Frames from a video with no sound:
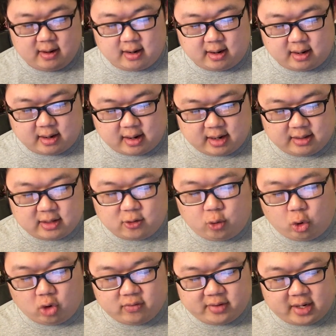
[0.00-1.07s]
I think
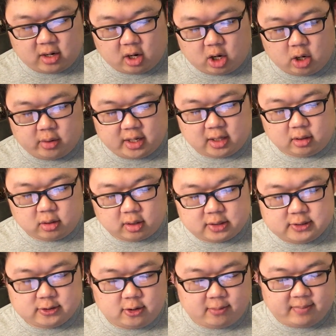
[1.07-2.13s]
Corviknight already
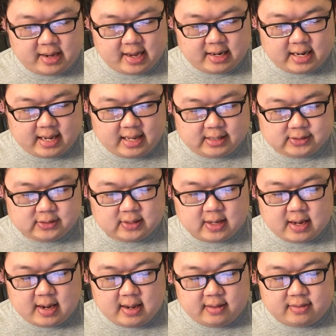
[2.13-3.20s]
looks so badass
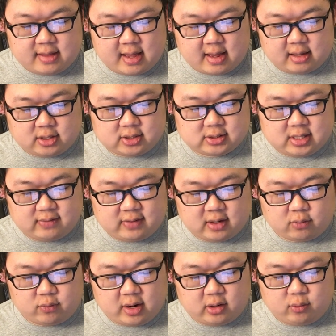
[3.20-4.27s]
that just giving
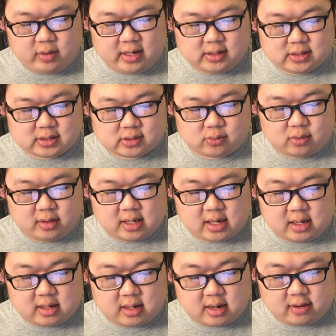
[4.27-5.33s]
it red wings isn't really
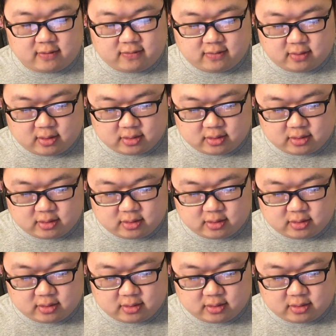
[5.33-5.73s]
enough.